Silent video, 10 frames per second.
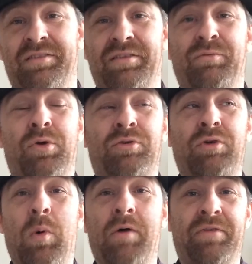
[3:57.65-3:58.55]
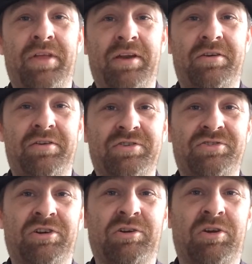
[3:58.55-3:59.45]
Worked real well for the editor of
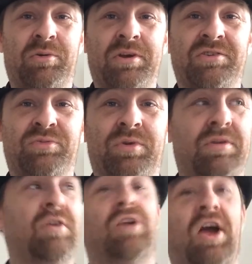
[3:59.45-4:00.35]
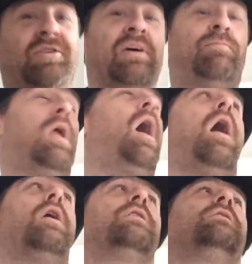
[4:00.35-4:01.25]
Destructoid when he just went, "It's a
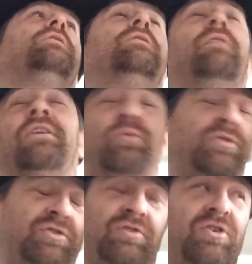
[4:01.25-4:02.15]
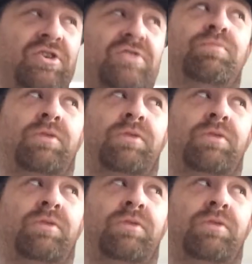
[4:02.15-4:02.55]
blog! That's what you are, just